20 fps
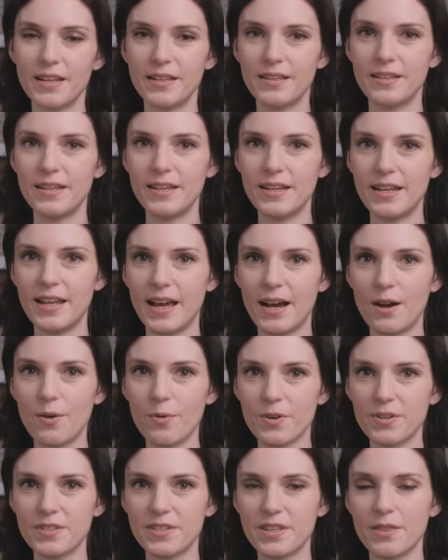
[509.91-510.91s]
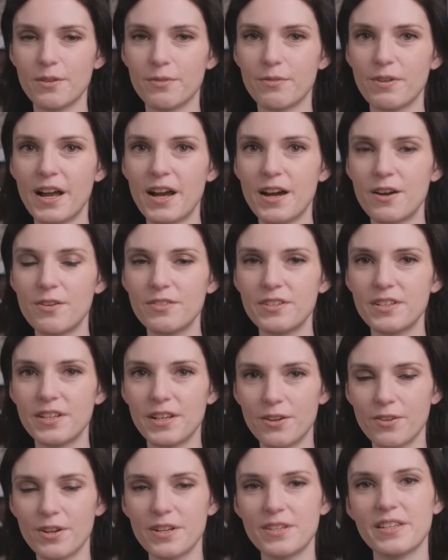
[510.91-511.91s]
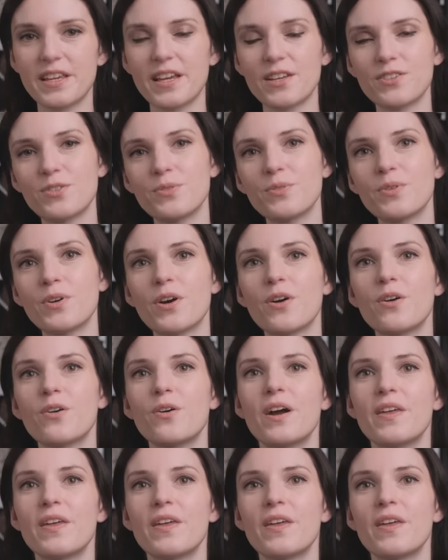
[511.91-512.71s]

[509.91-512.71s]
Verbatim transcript: knit outwards in the round, increasing as you go,